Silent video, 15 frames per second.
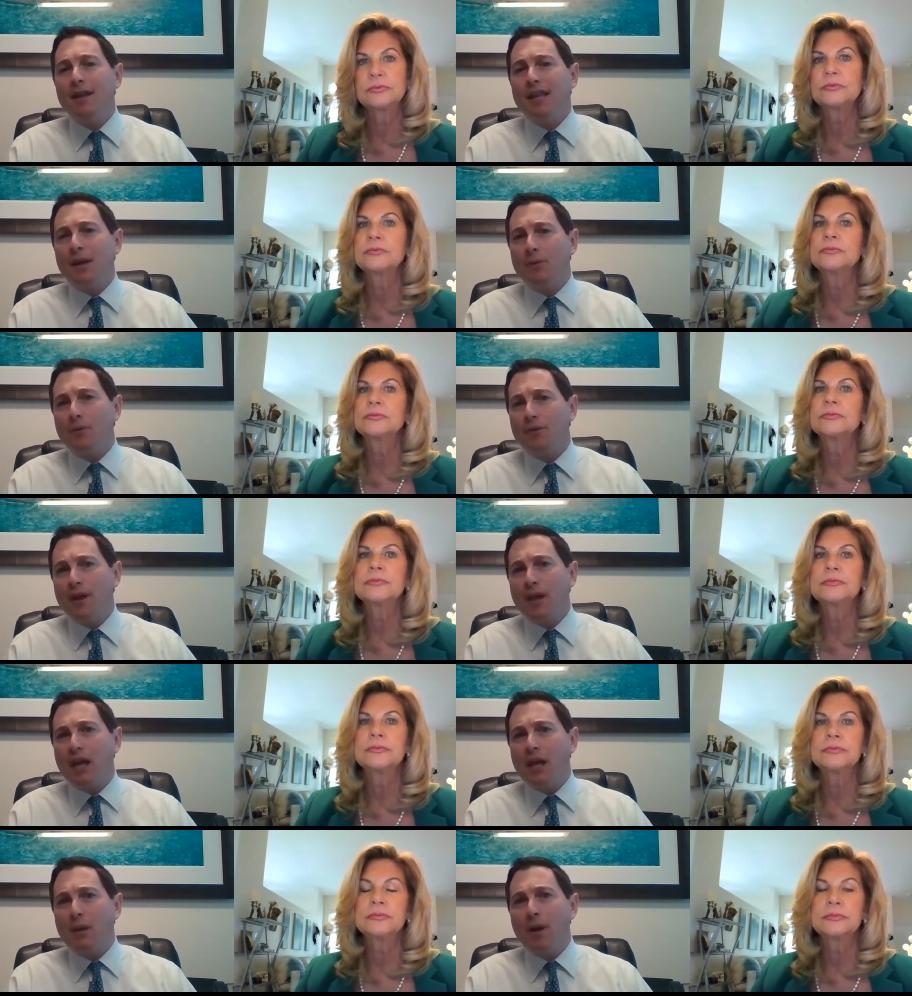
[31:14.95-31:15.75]
Speaker 1: they were
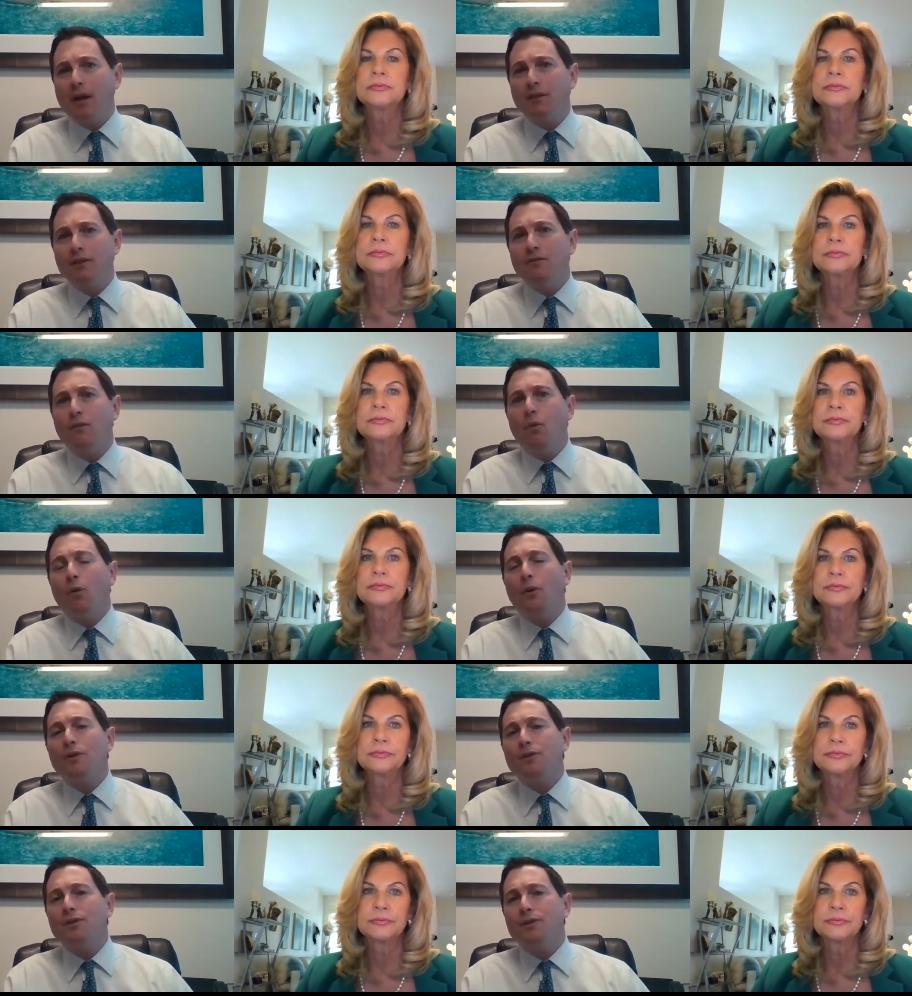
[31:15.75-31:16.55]
thinking about
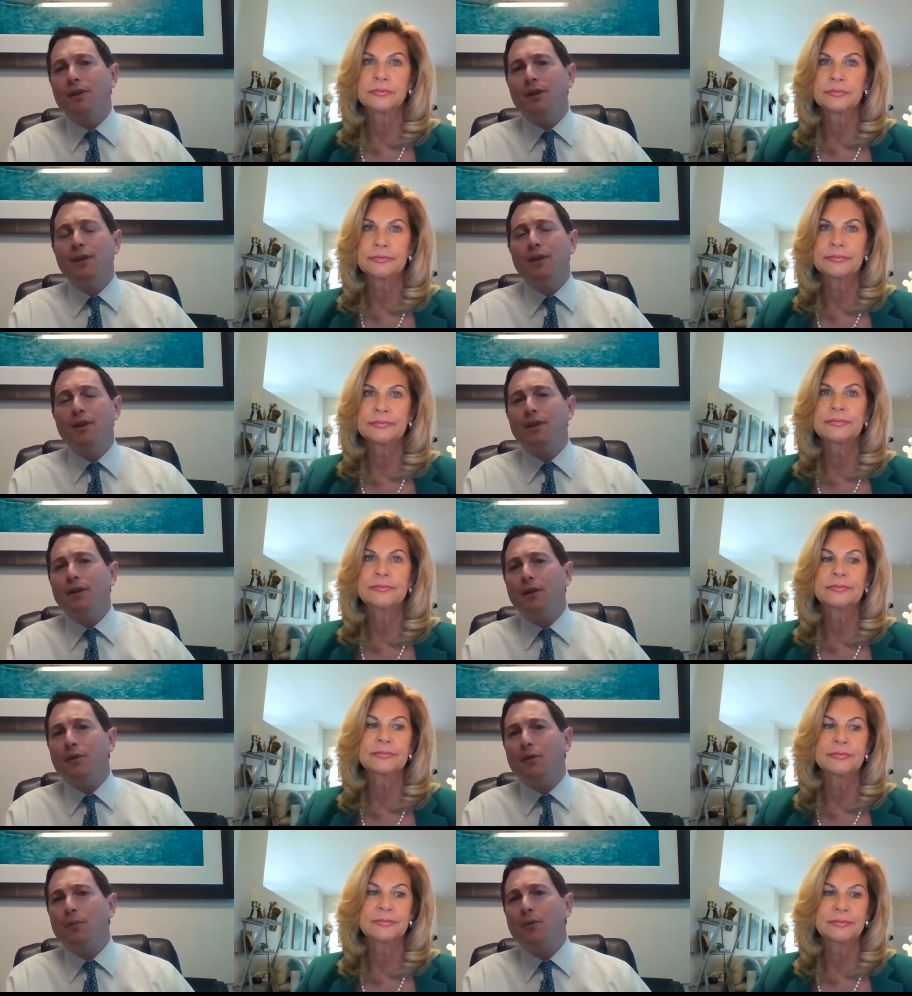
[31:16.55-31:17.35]
divorce, and
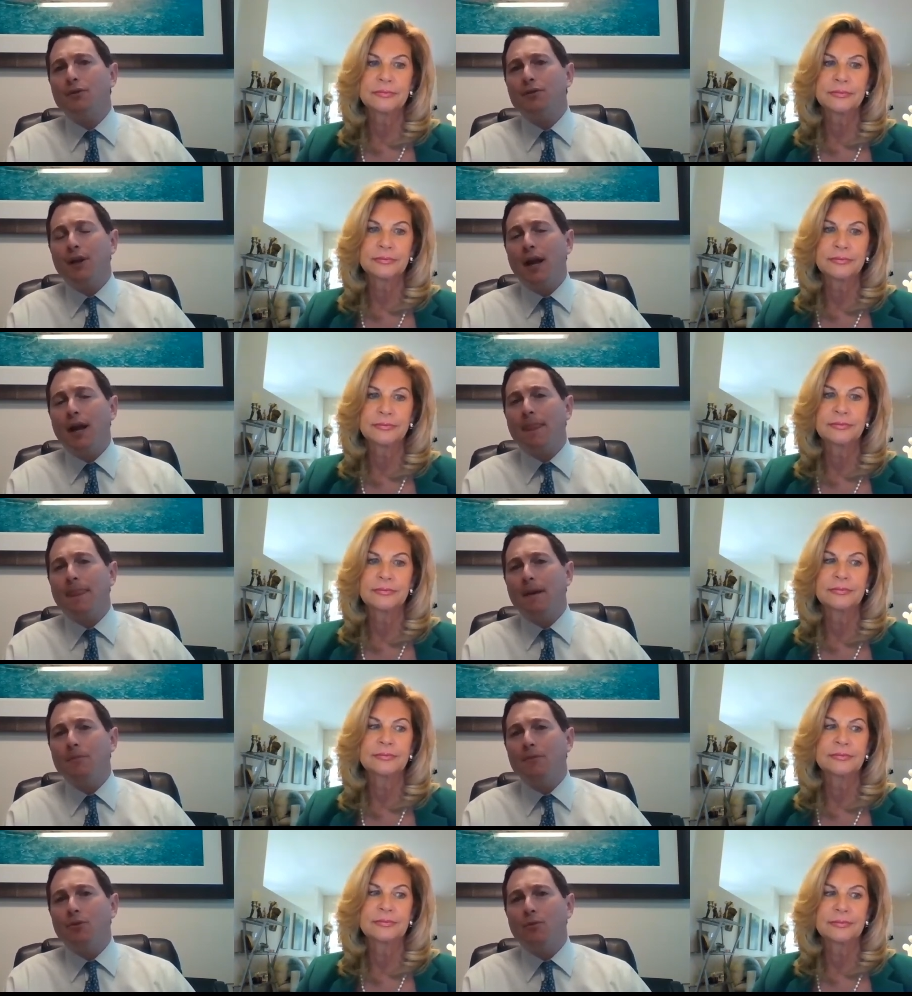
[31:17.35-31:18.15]
you know, the person got
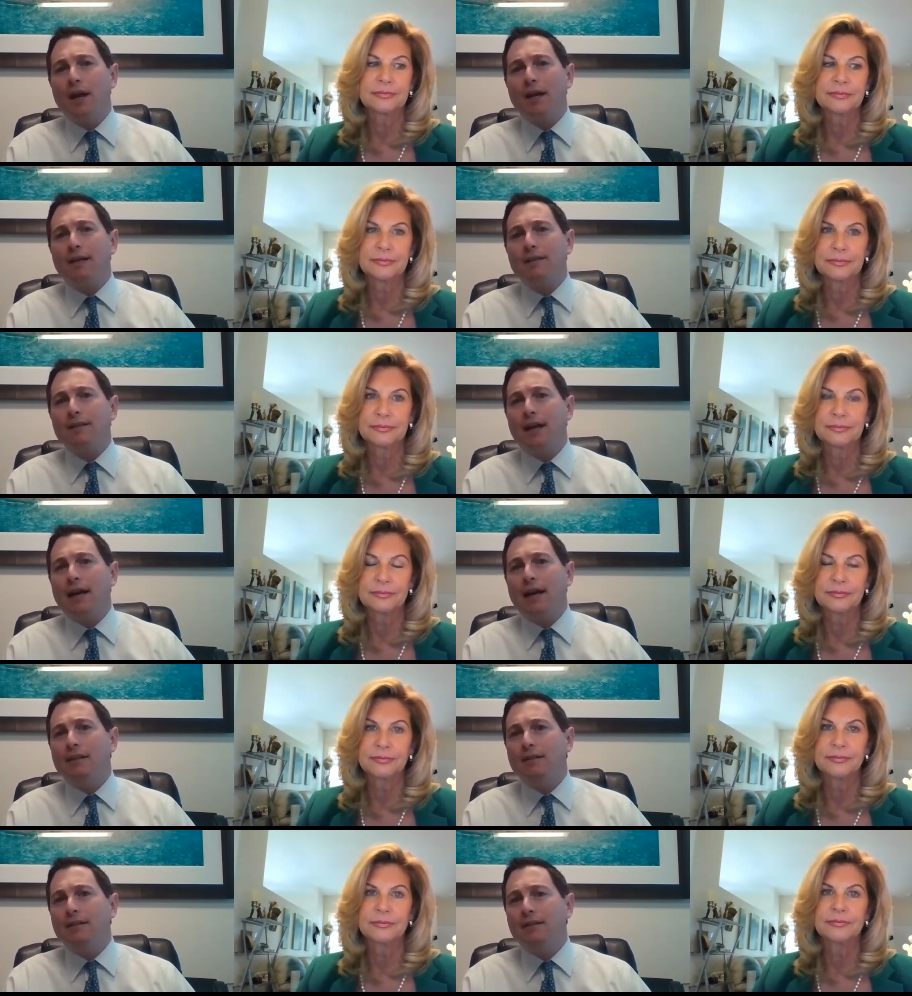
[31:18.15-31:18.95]
them to
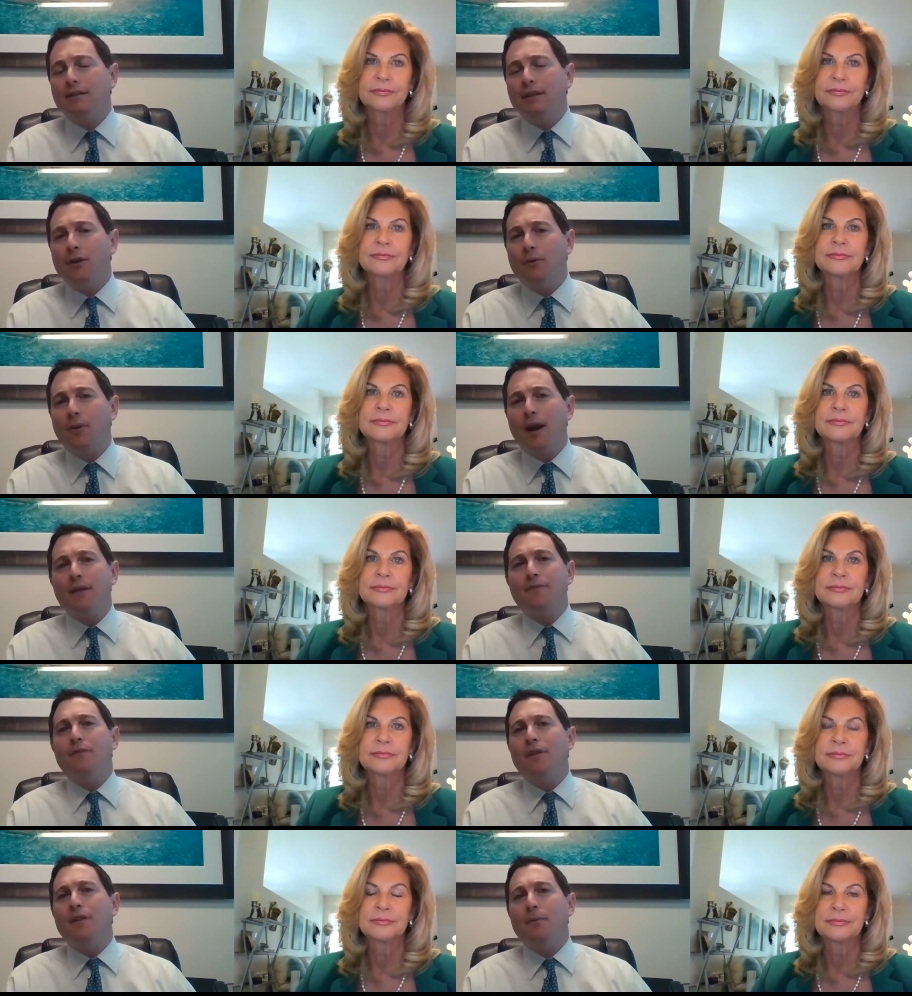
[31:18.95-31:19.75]
reconcile, and you know, right
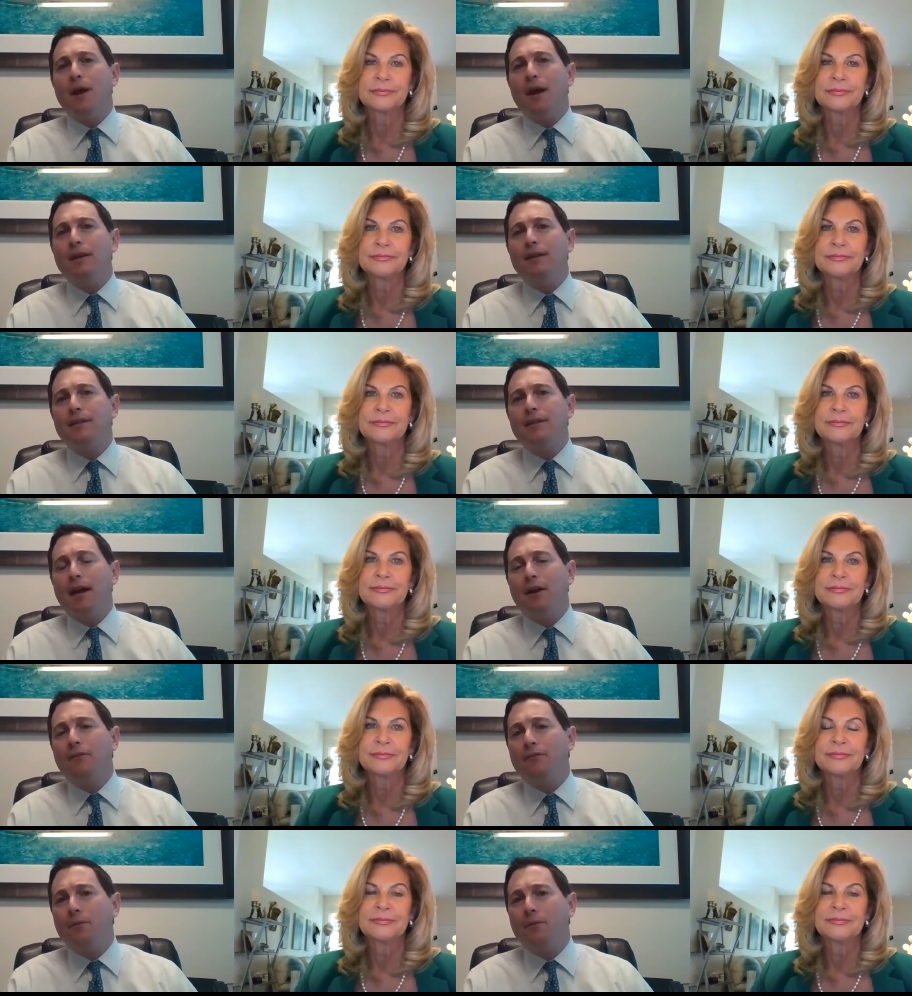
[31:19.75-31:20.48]
after they reconciled,